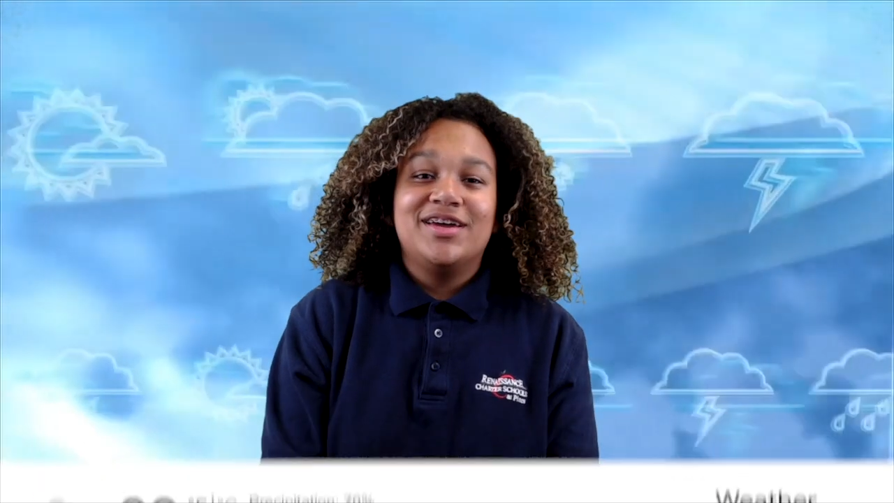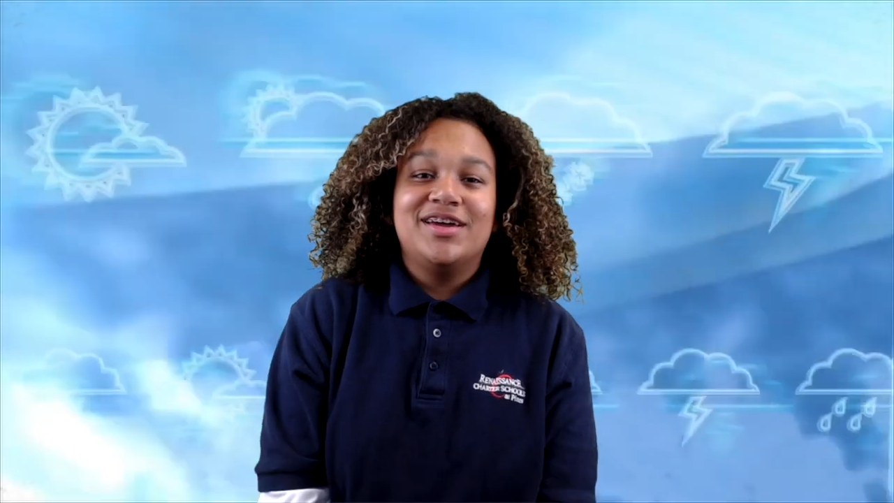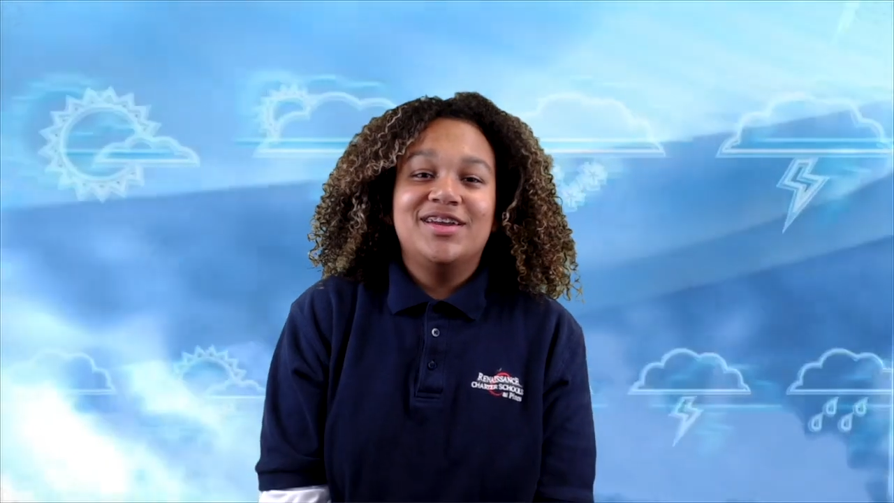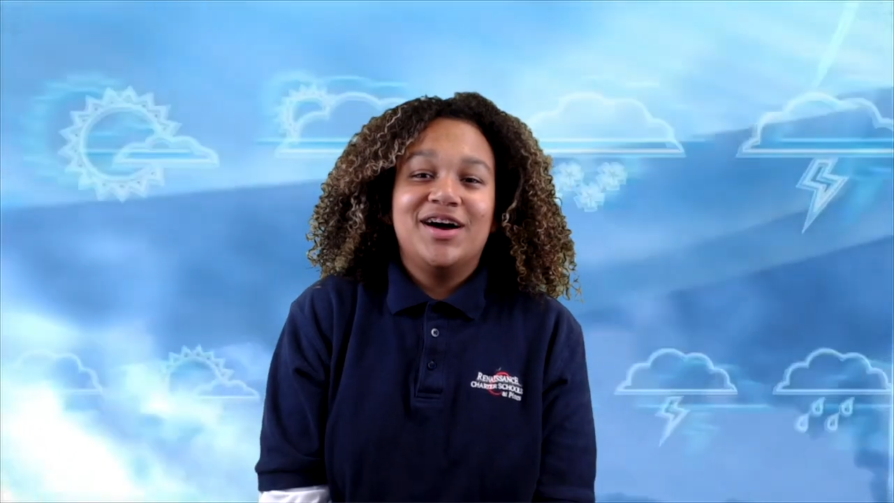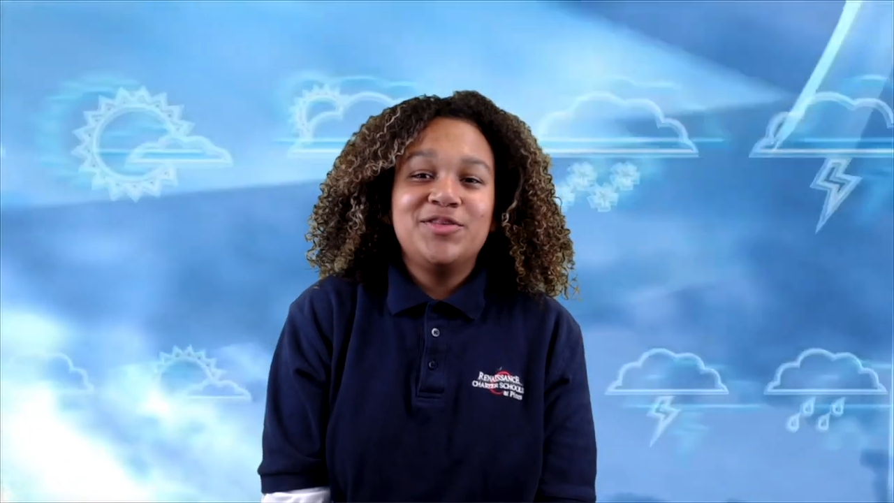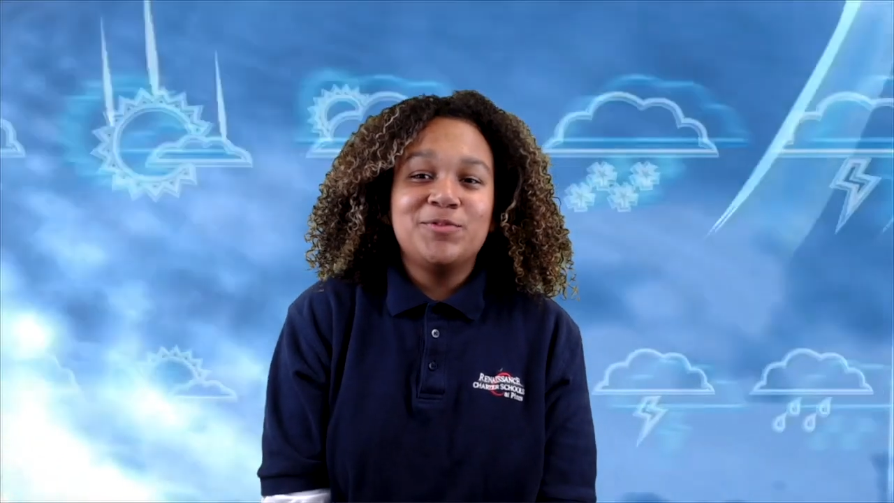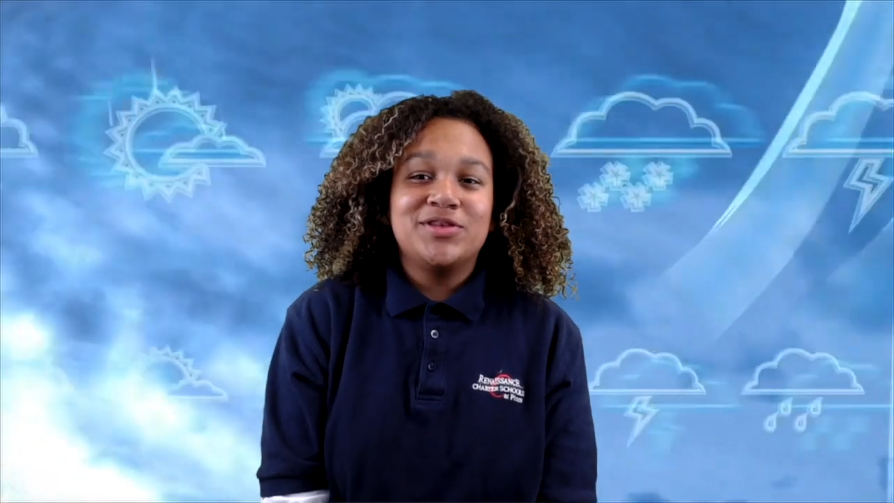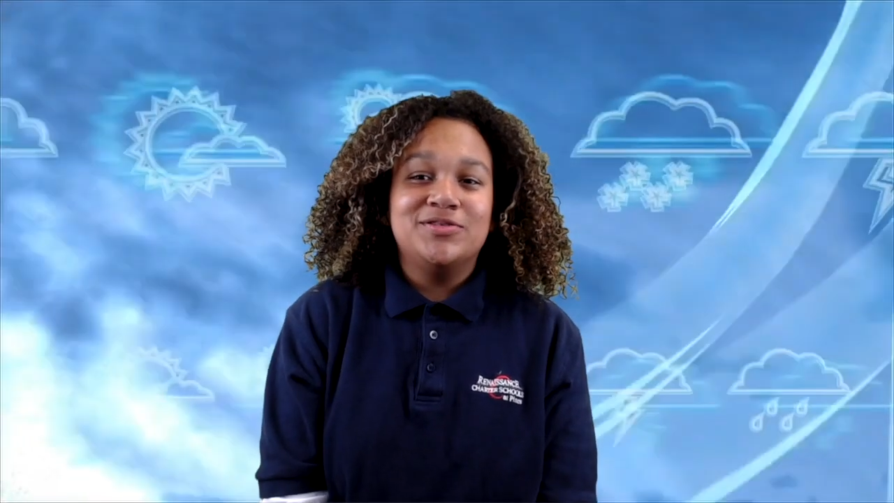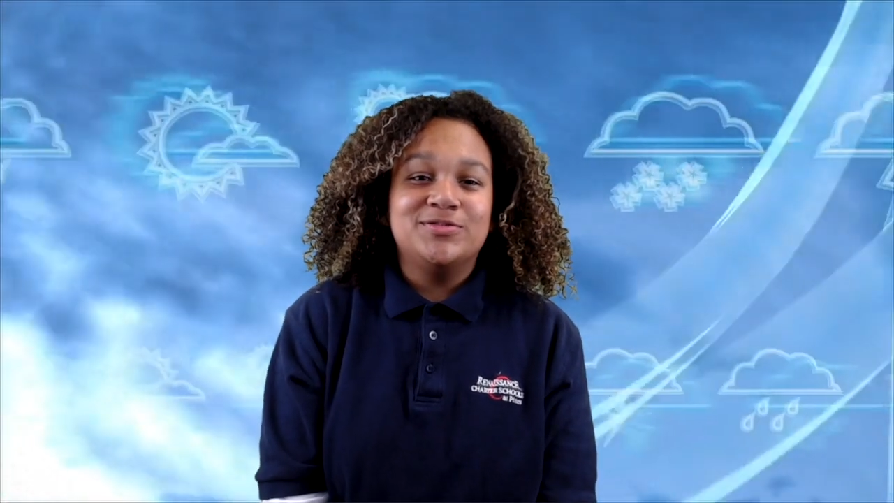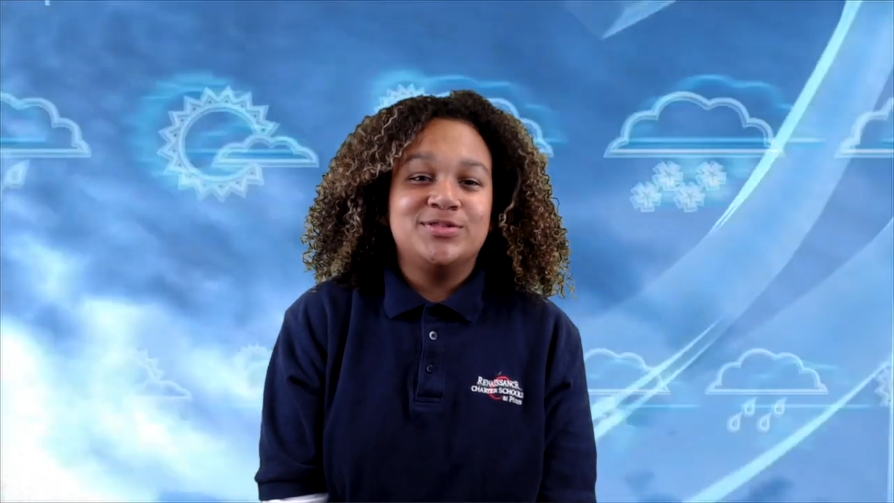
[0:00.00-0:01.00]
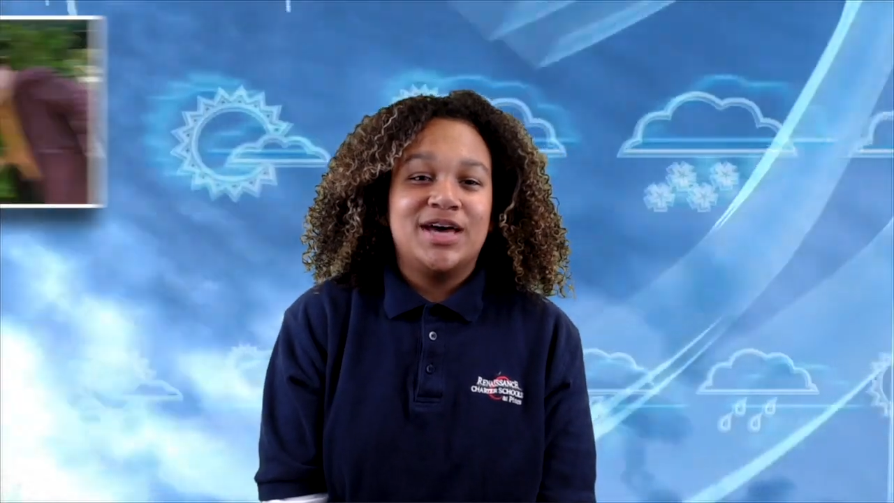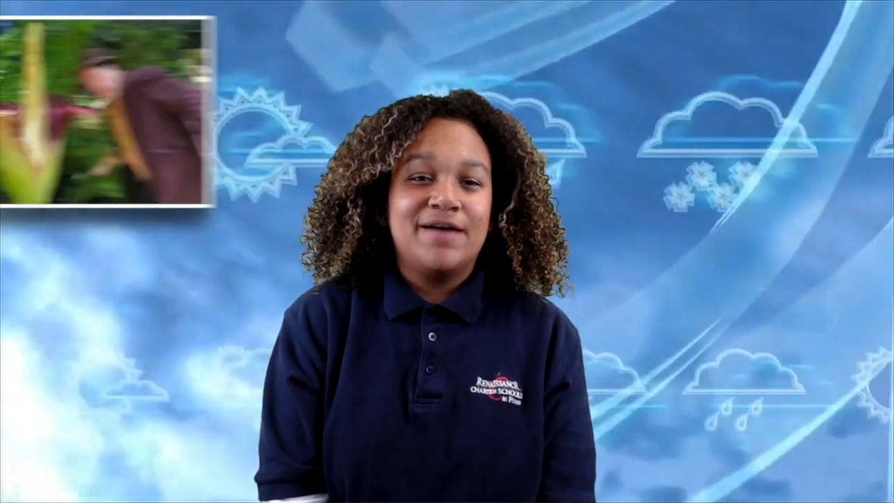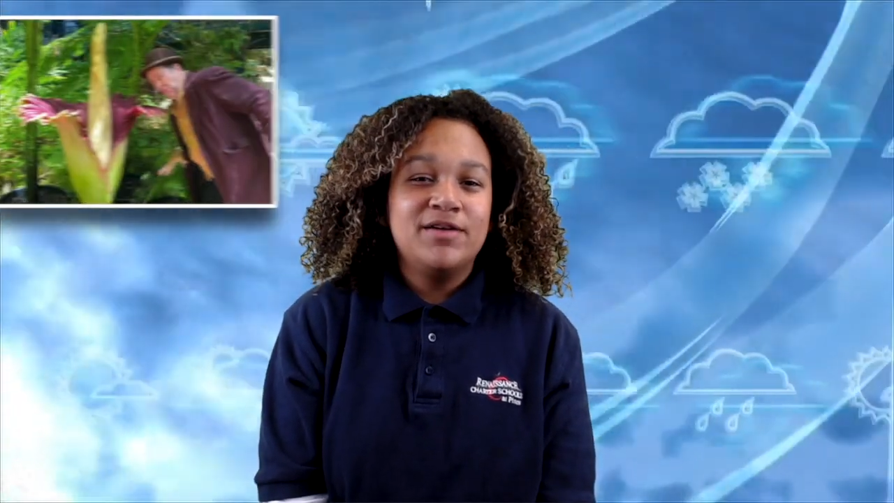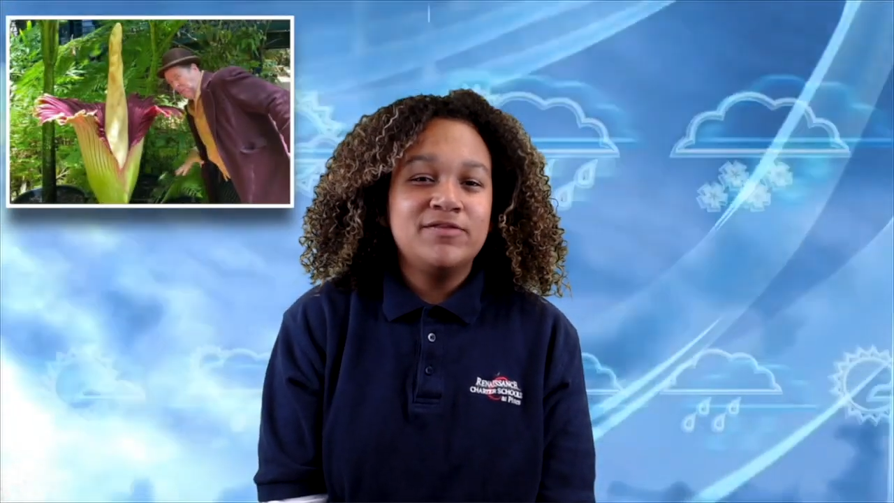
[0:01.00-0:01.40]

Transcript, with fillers: In other weather news, have you